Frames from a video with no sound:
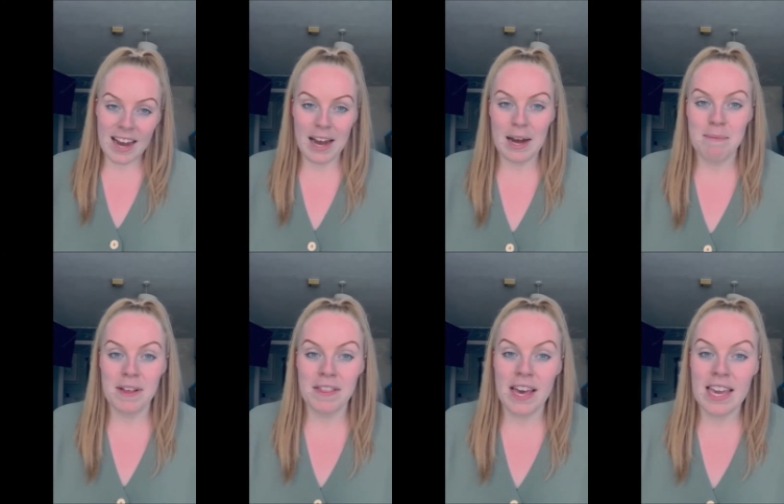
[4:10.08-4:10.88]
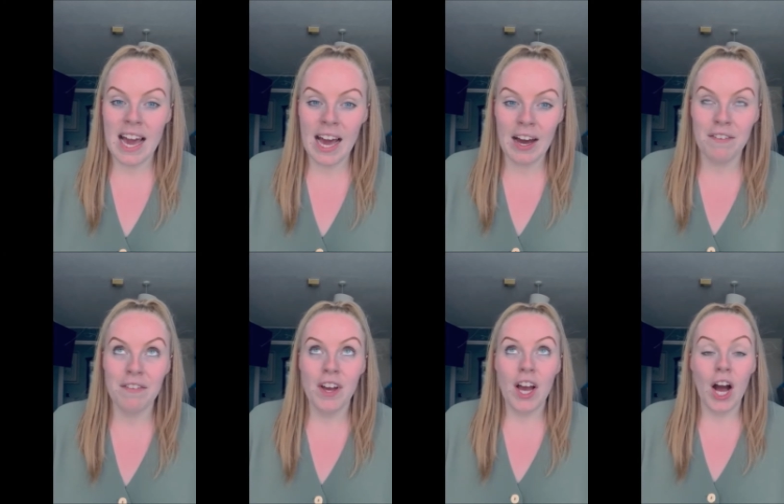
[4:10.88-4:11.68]
Um, they
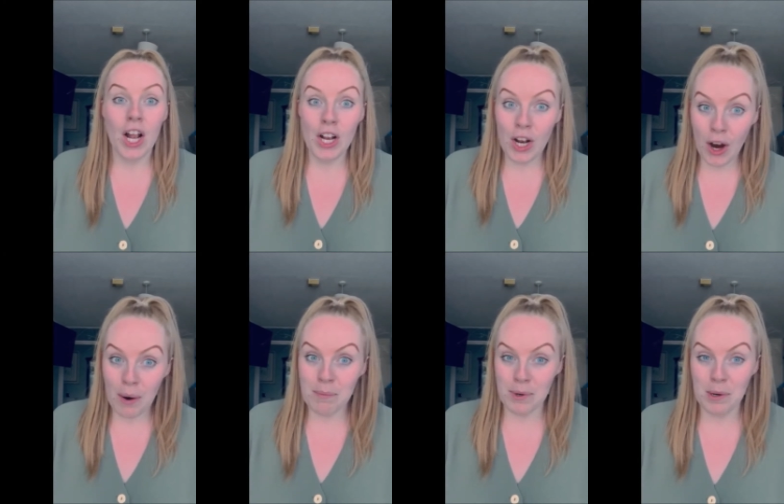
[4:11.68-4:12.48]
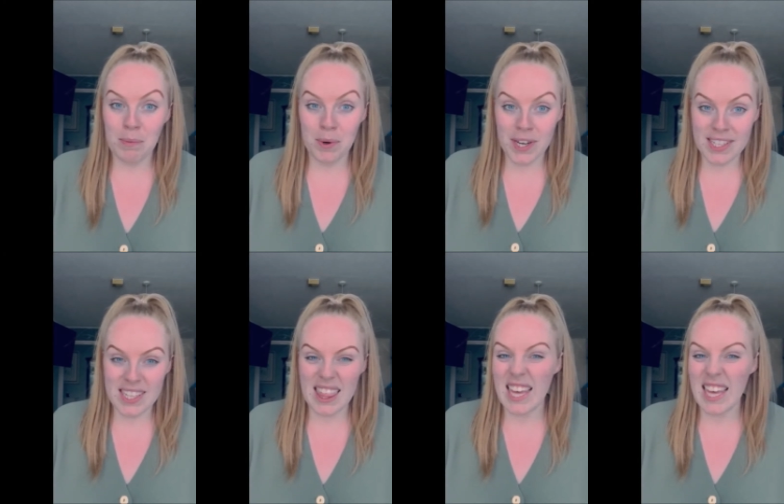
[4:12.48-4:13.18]
have a lot more points,